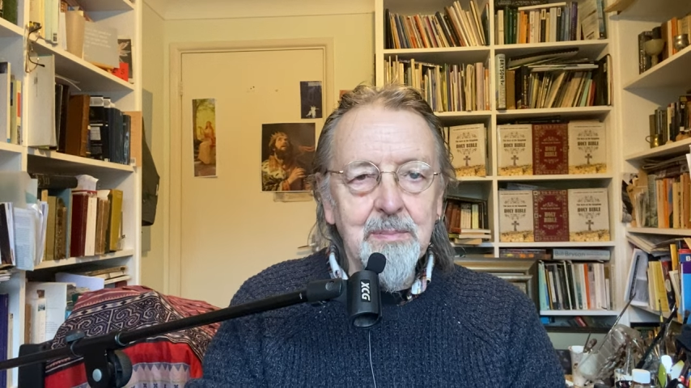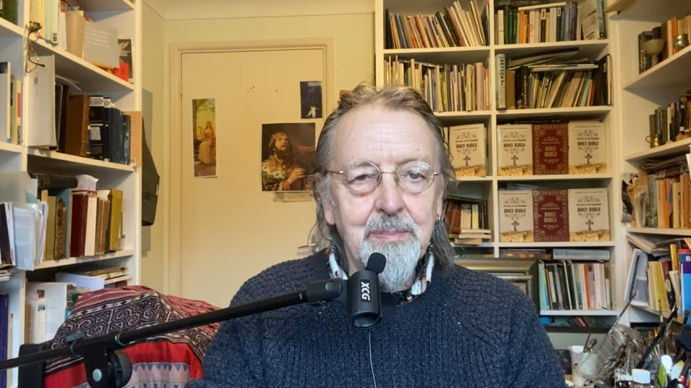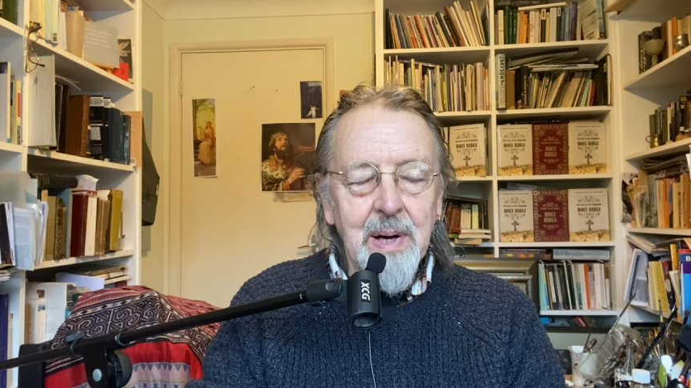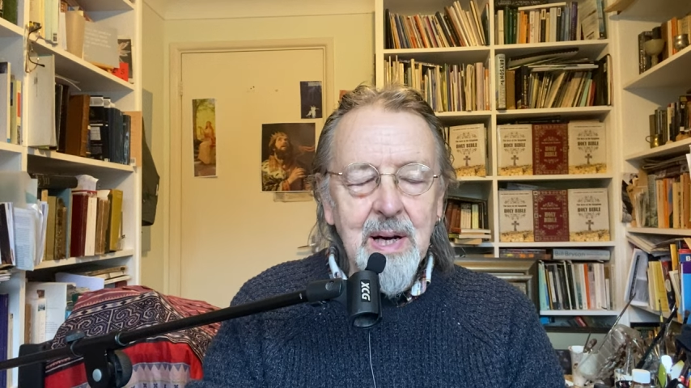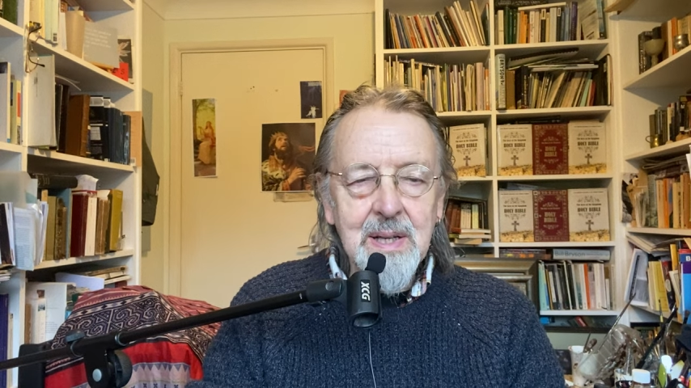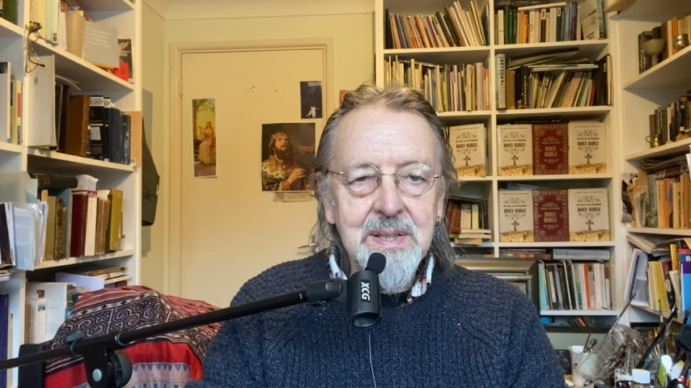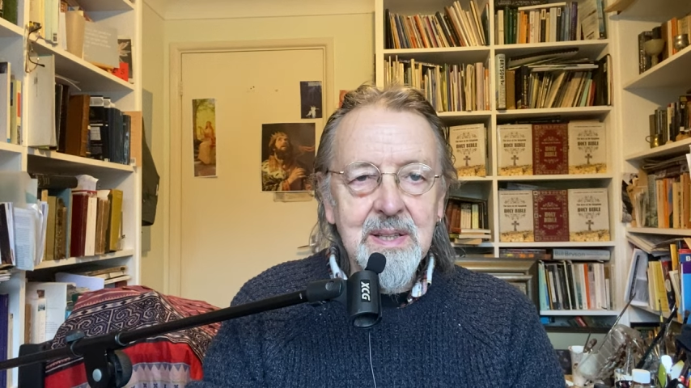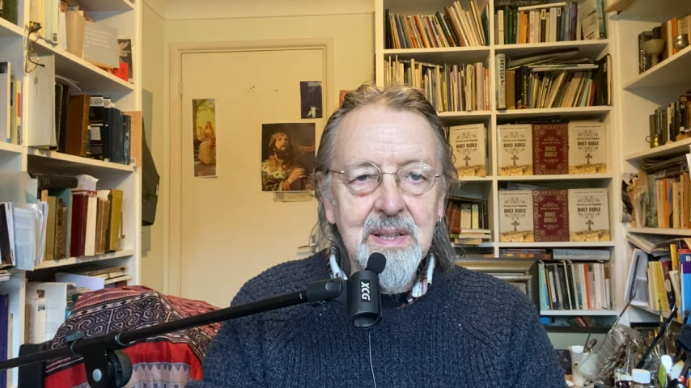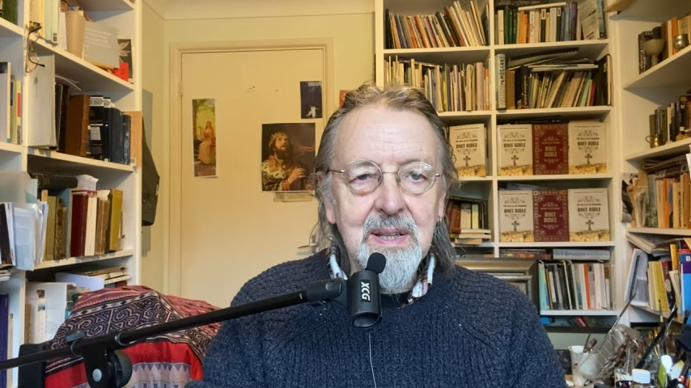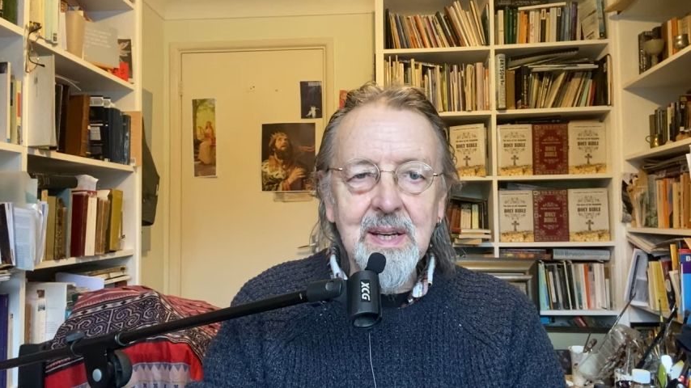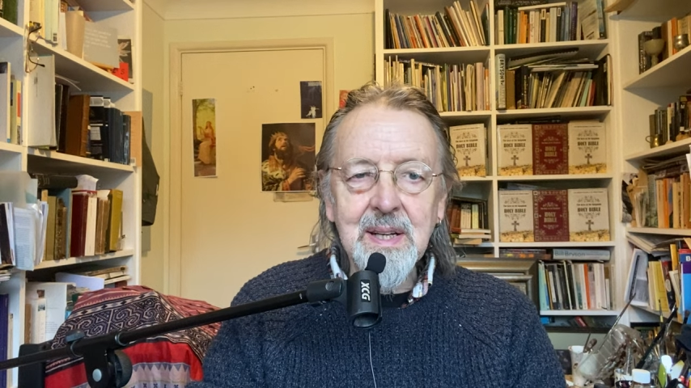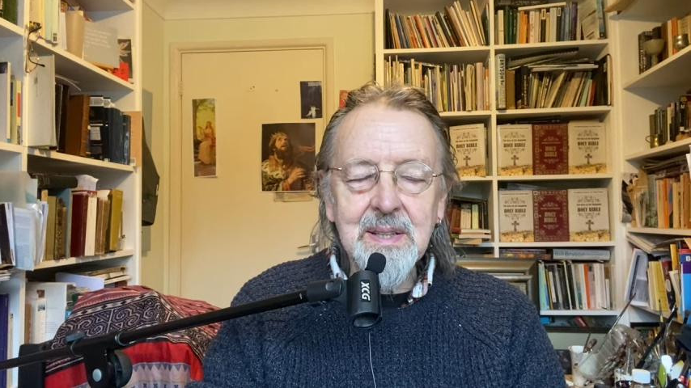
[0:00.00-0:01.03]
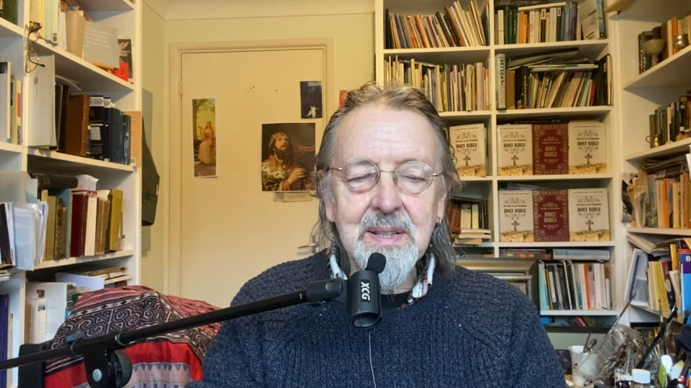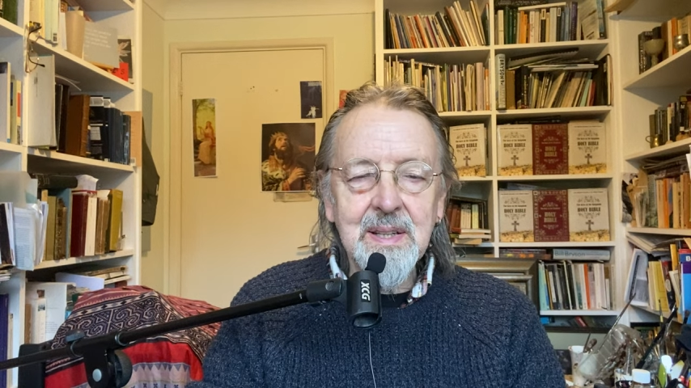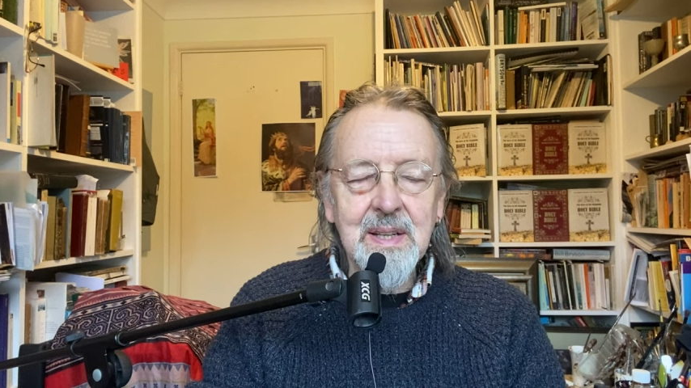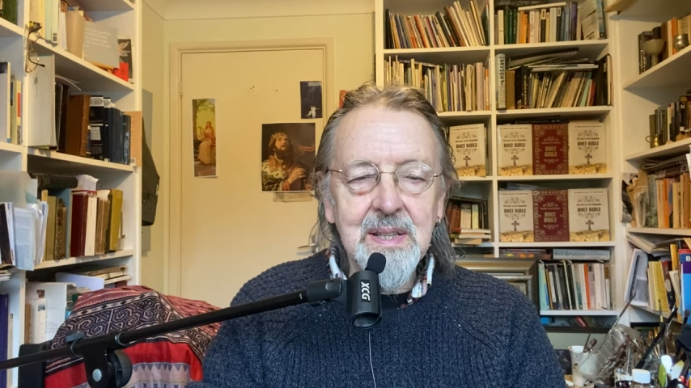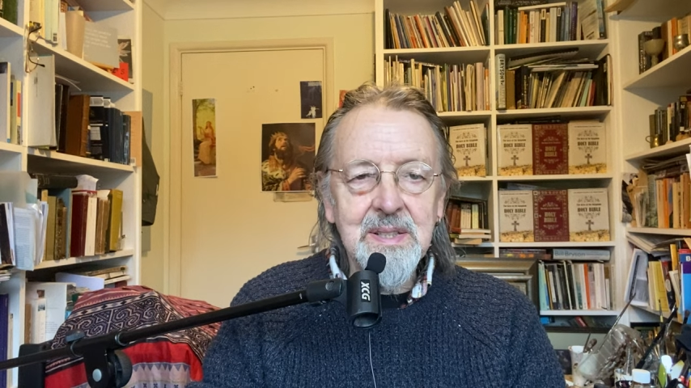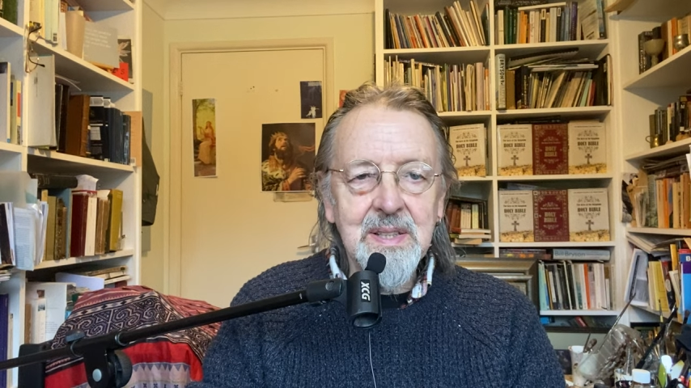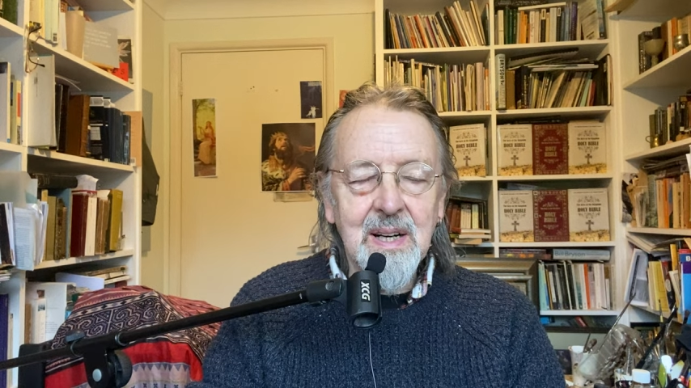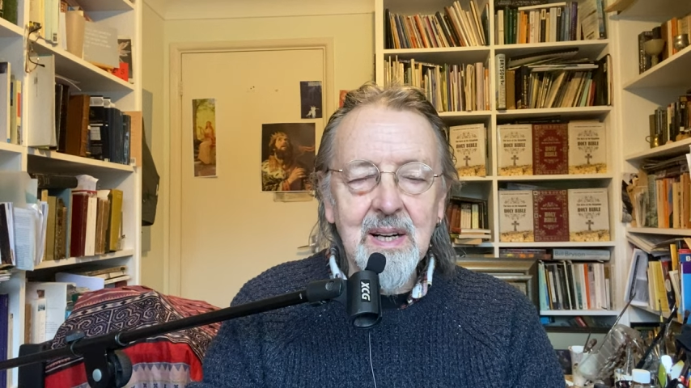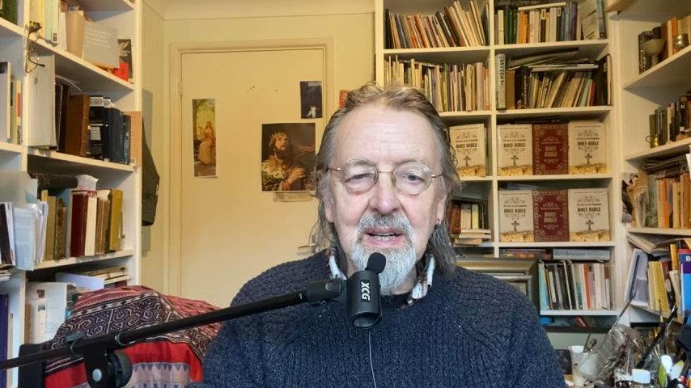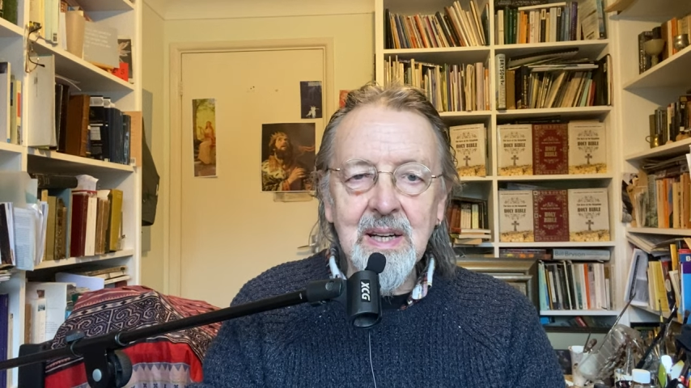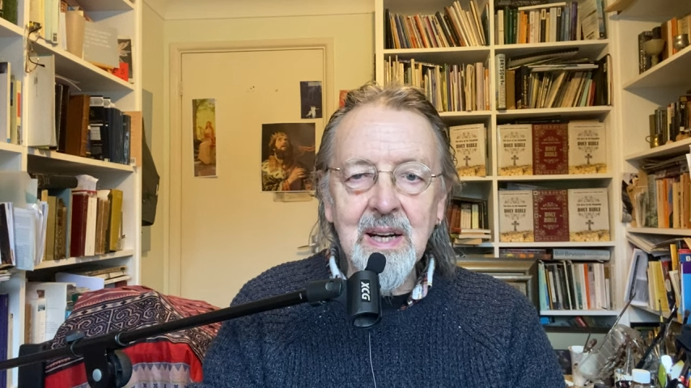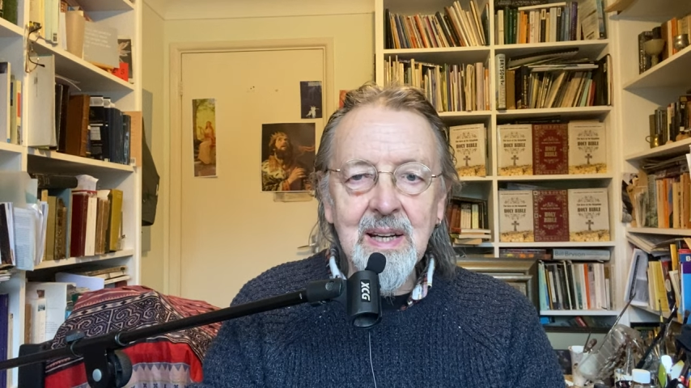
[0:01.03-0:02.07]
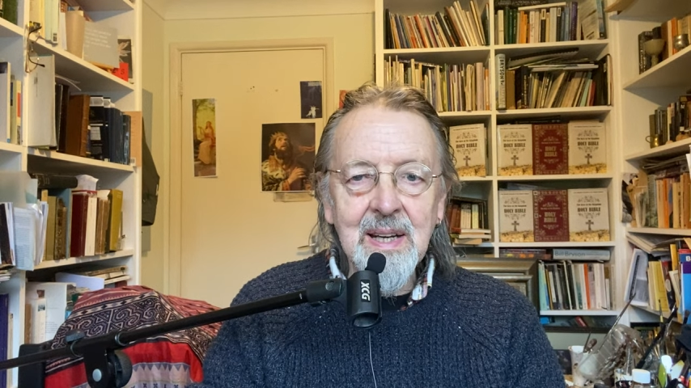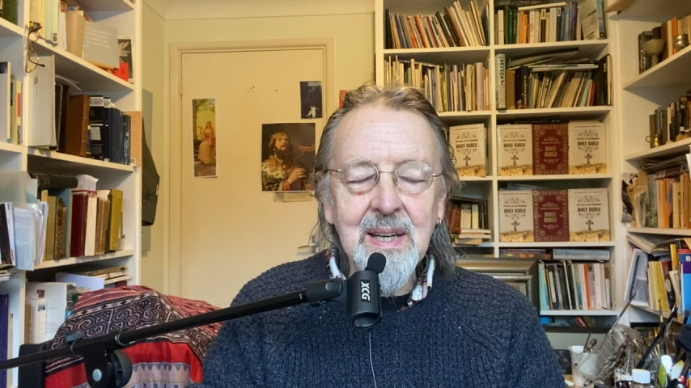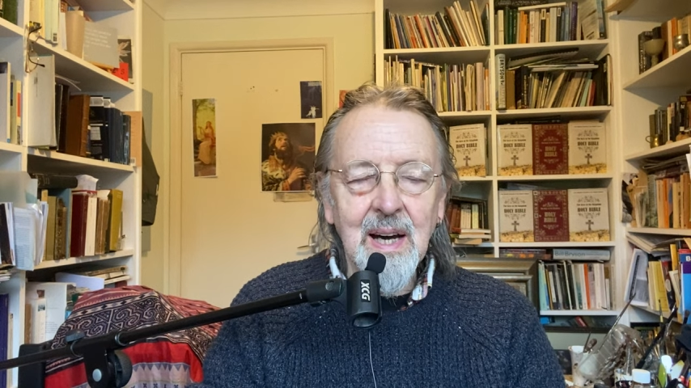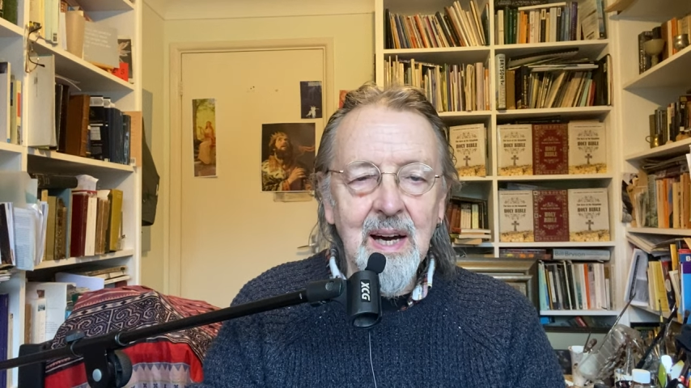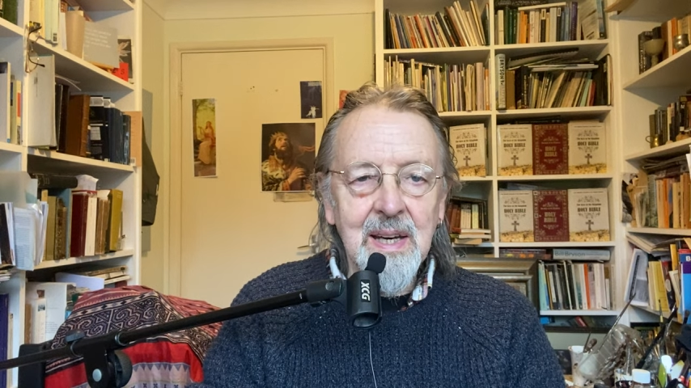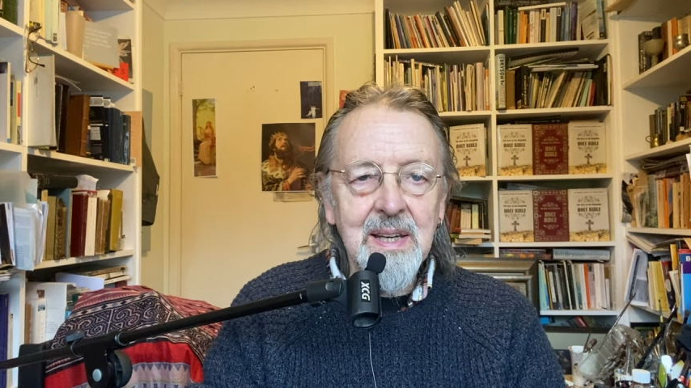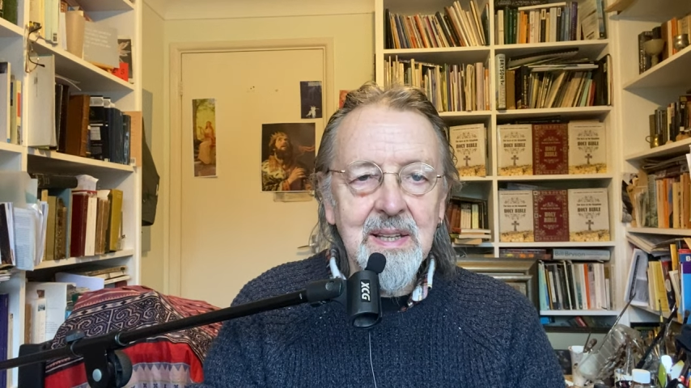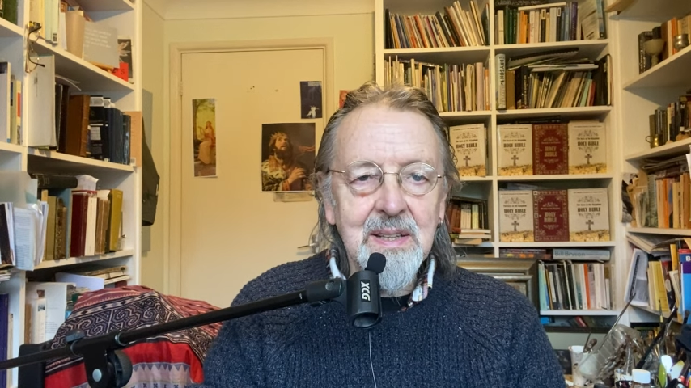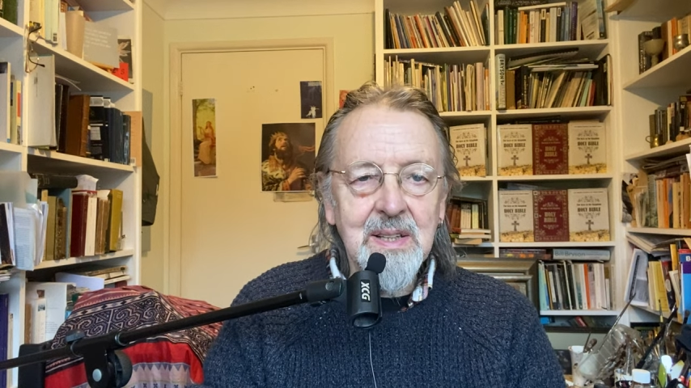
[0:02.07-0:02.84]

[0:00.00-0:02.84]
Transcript: But it is clearly a